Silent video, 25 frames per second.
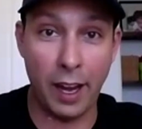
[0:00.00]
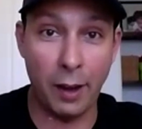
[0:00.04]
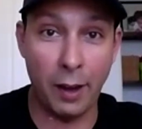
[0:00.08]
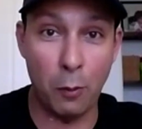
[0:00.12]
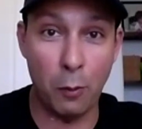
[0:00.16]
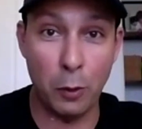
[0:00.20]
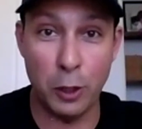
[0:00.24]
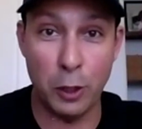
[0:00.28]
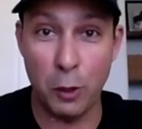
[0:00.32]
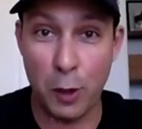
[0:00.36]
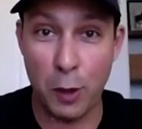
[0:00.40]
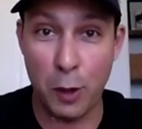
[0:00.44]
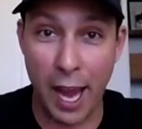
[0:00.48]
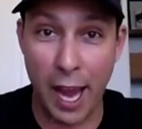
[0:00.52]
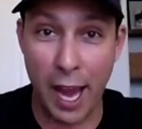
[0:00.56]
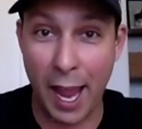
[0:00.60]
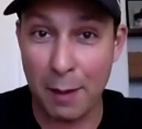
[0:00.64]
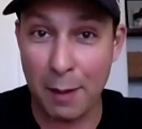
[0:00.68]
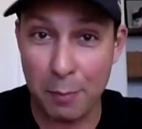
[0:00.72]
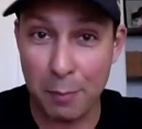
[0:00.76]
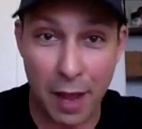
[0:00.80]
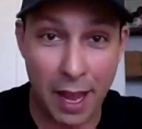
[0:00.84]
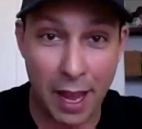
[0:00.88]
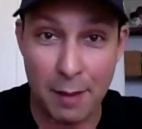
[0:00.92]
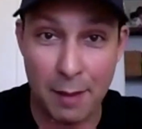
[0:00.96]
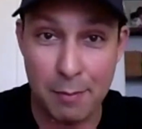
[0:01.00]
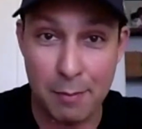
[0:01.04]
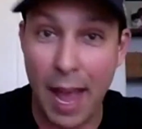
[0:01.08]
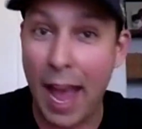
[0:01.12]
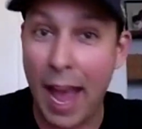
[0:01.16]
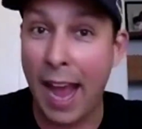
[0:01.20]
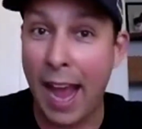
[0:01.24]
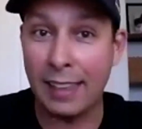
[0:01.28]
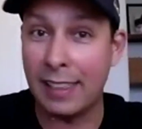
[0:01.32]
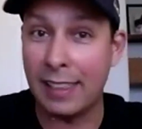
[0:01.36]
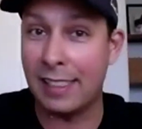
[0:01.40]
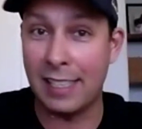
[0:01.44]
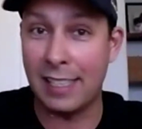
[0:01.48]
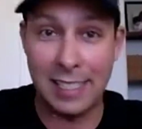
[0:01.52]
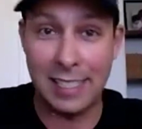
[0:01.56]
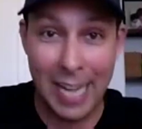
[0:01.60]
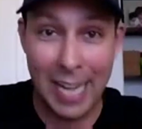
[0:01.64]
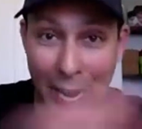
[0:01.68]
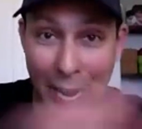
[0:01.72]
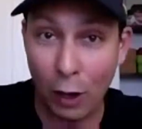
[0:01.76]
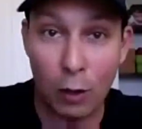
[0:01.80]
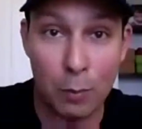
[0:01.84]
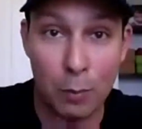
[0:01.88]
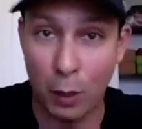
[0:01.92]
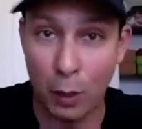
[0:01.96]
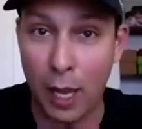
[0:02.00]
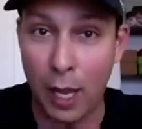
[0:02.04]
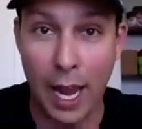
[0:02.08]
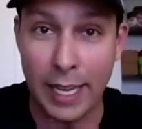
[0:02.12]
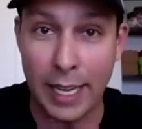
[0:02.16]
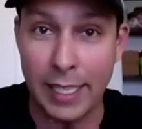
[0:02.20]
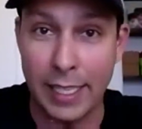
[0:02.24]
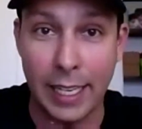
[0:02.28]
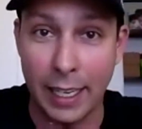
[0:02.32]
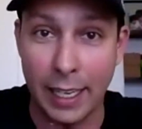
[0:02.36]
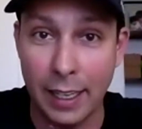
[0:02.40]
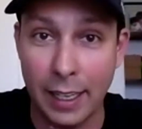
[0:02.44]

when you can't pay it back. That's a terrible idea.